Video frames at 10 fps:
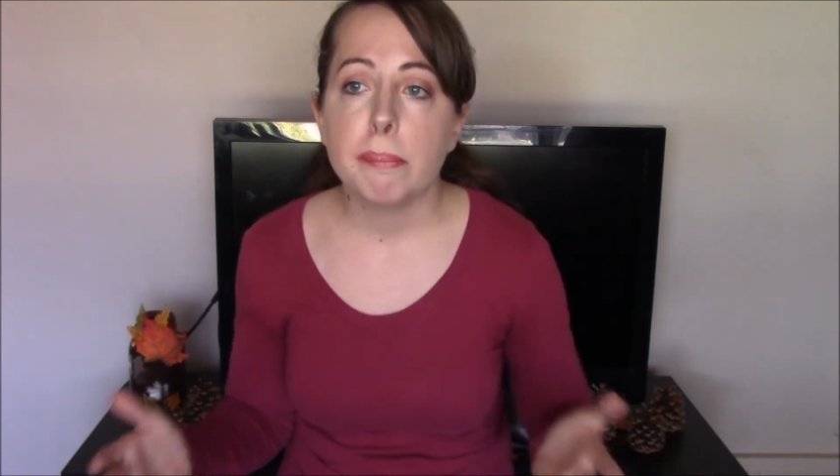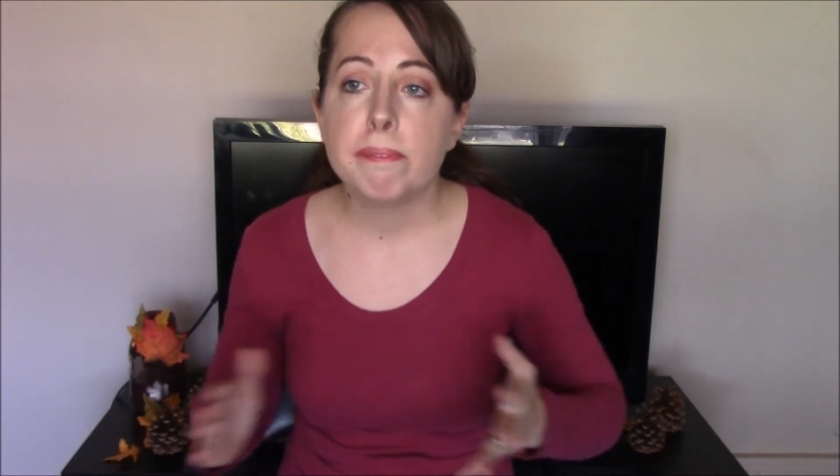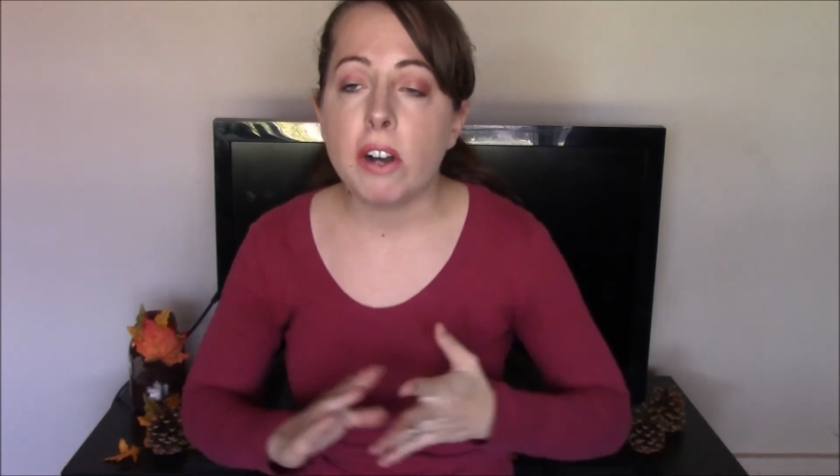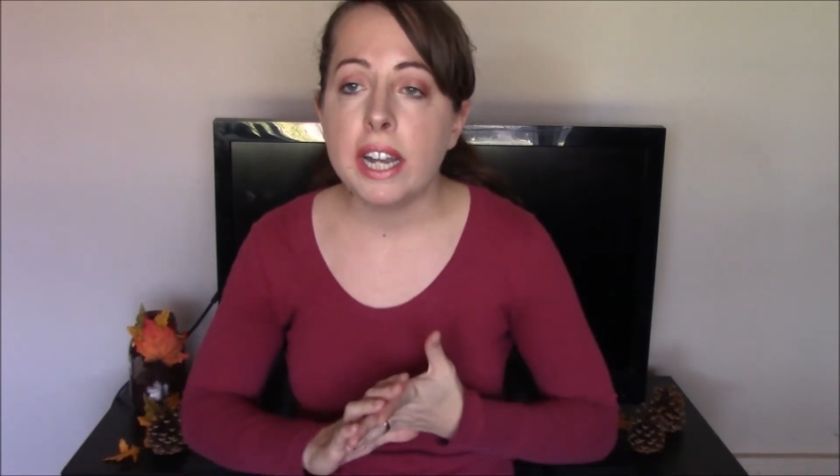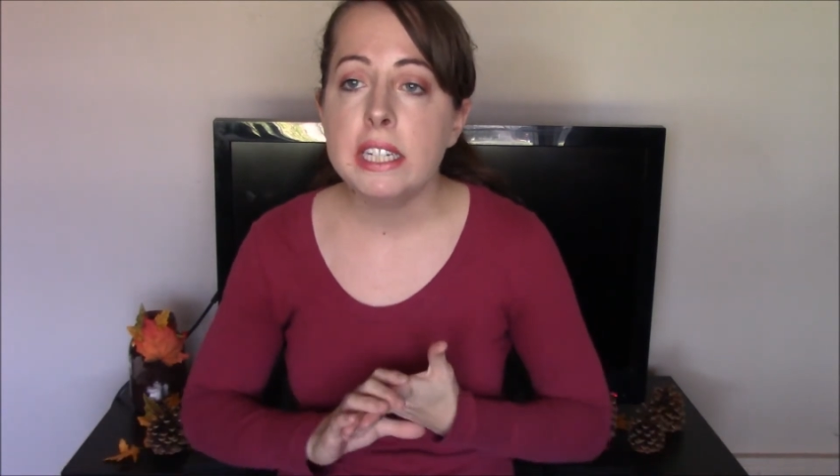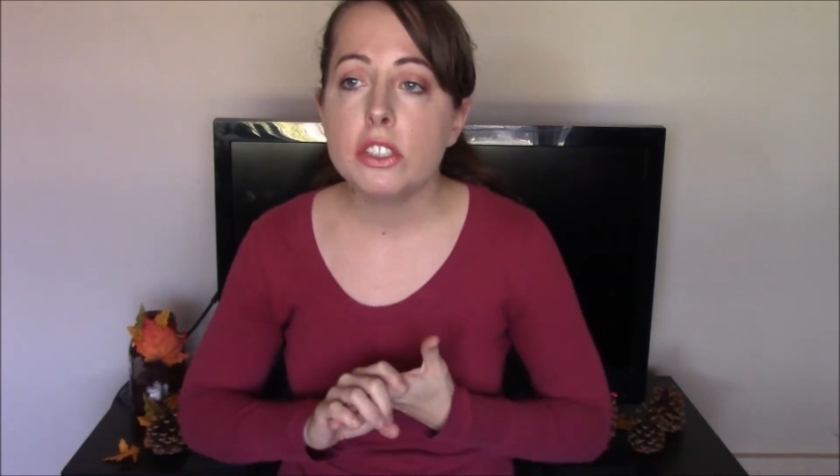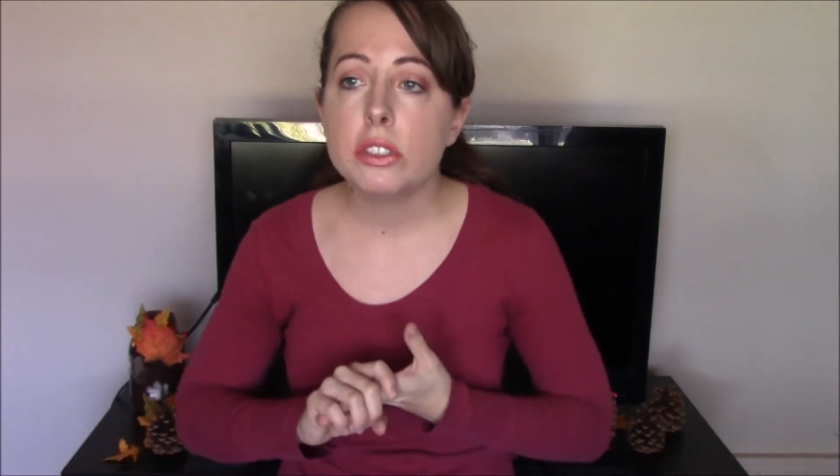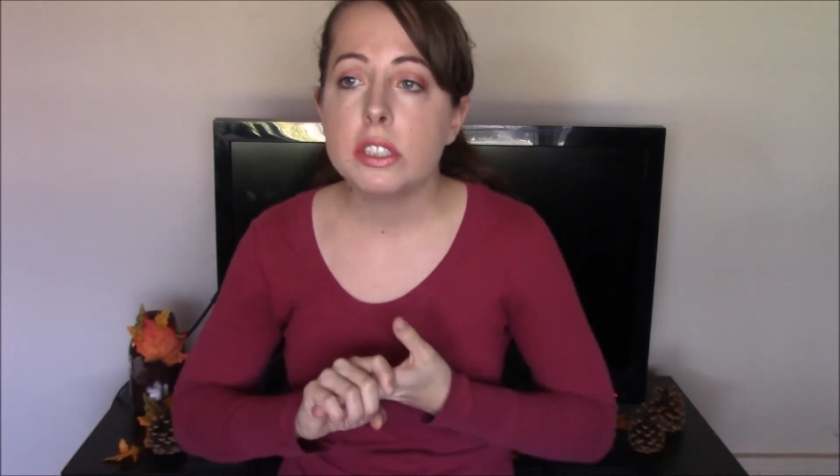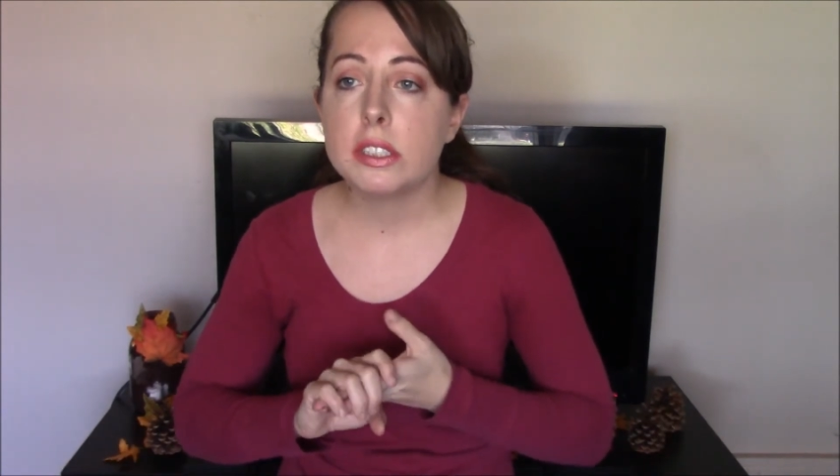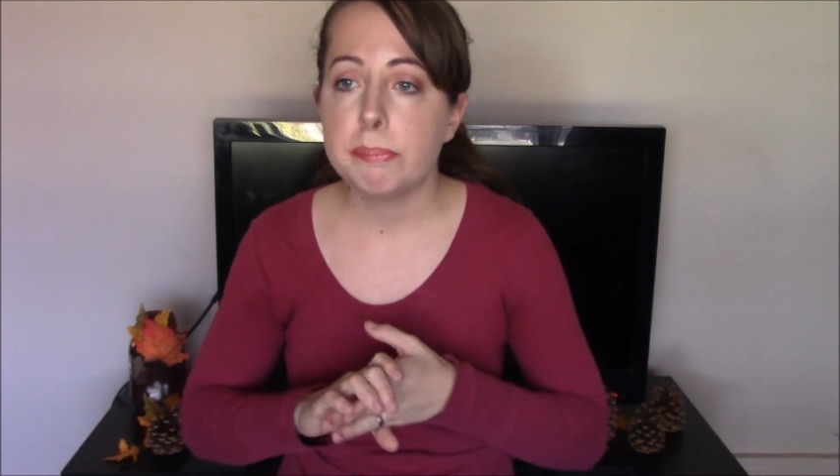
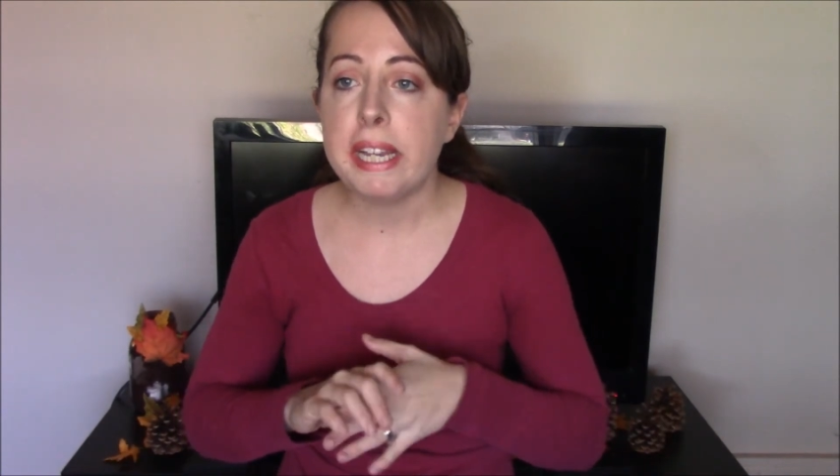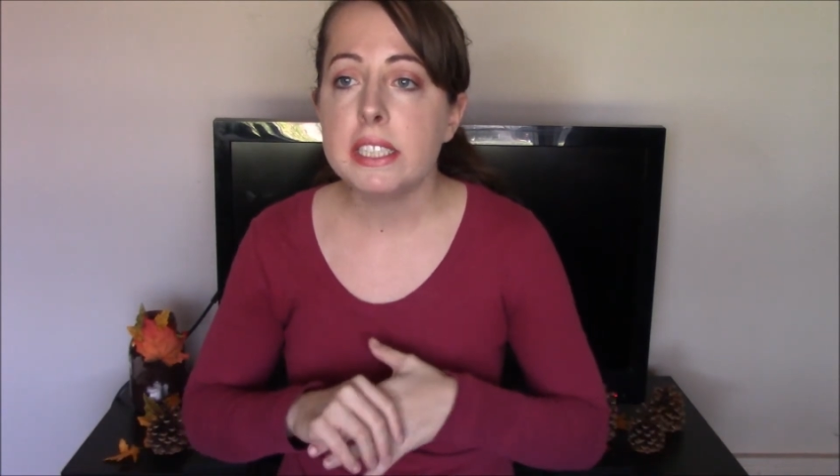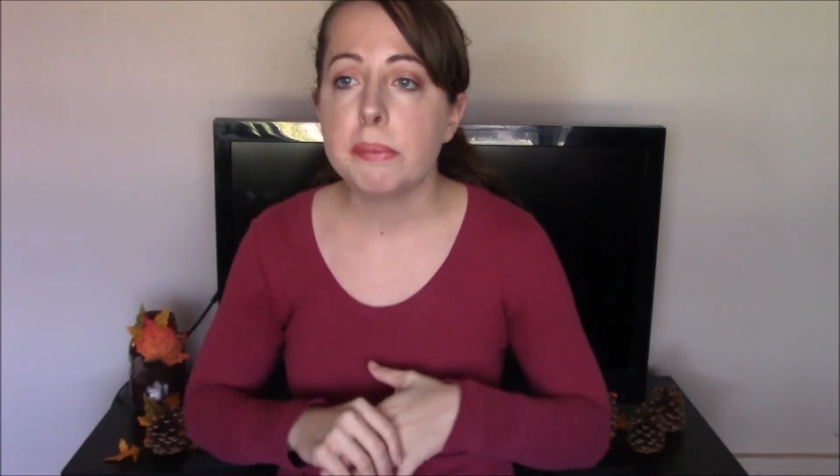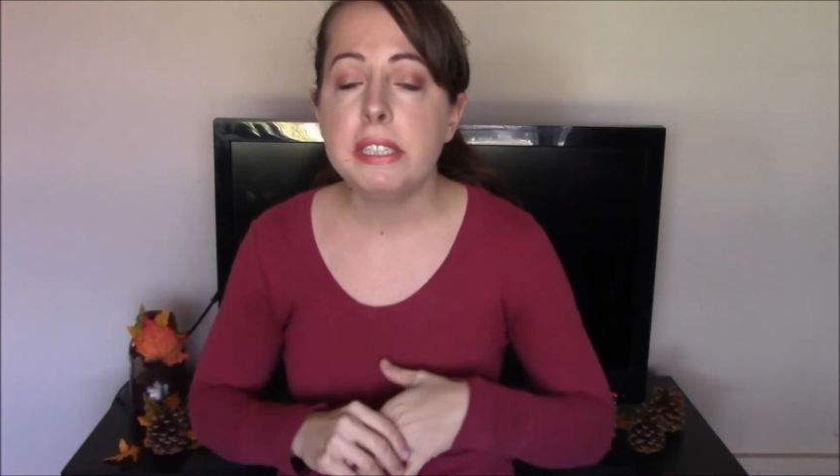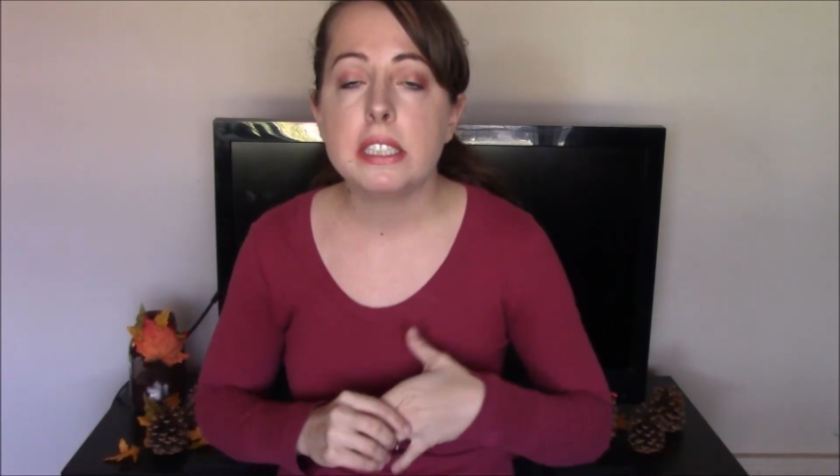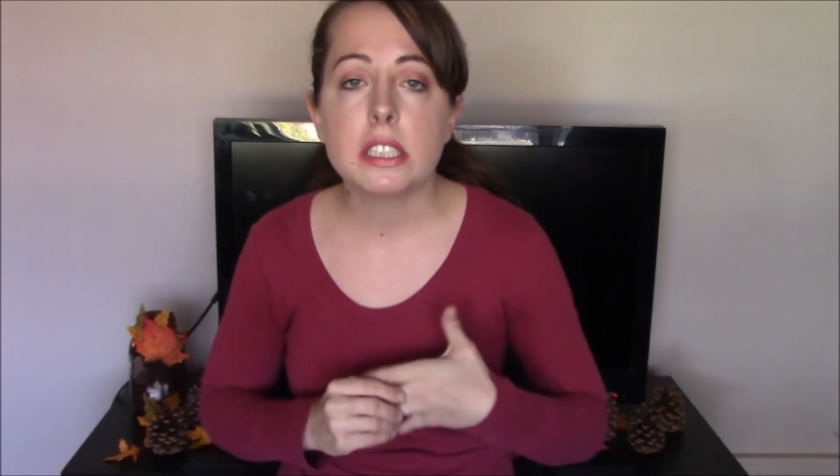Find, pick something